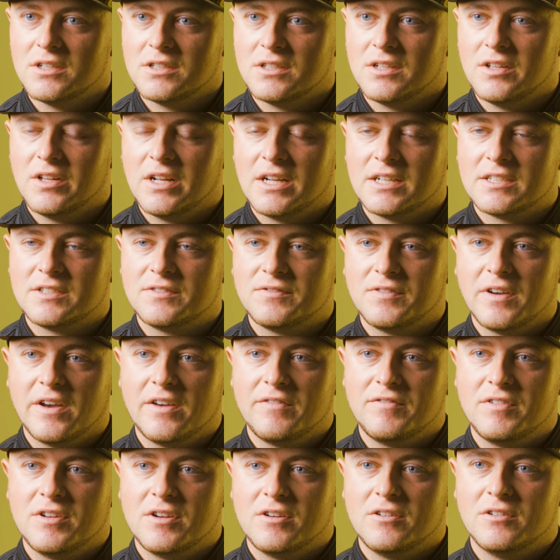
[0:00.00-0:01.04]
on the last
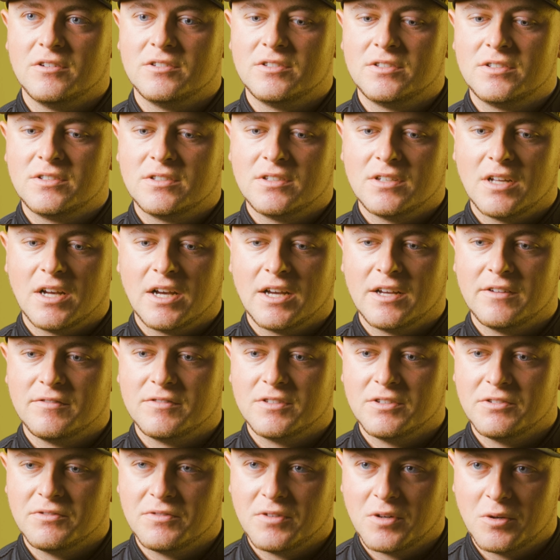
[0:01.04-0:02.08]
5 years. I
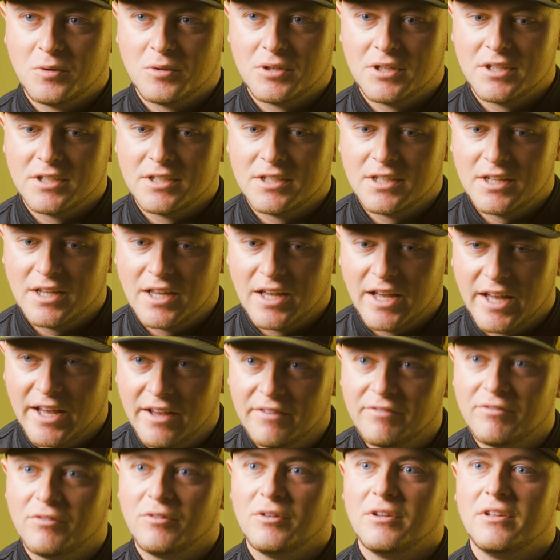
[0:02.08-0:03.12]
have devoted
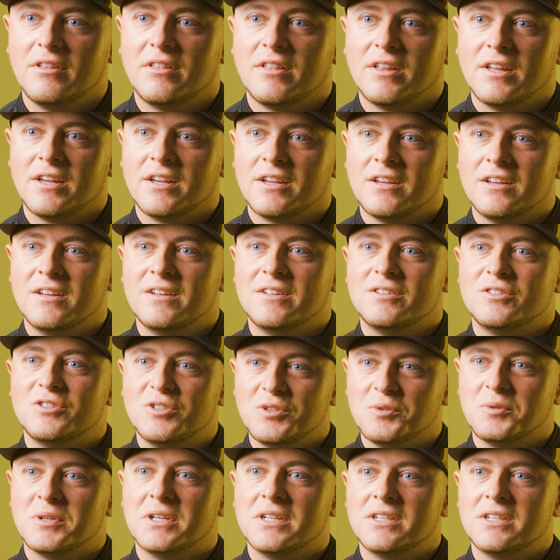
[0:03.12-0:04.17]
everything to